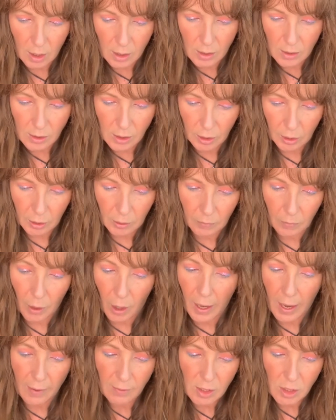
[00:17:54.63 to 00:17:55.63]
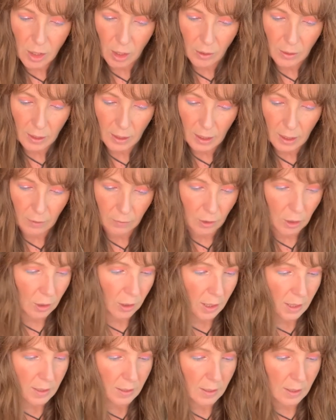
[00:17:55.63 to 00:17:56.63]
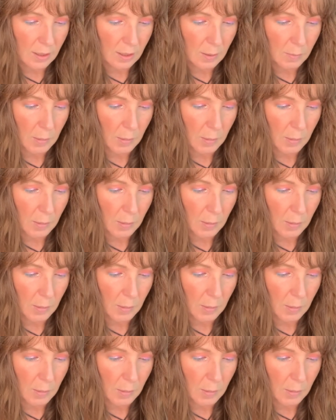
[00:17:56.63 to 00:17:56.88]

So I haven't told any of you guys this,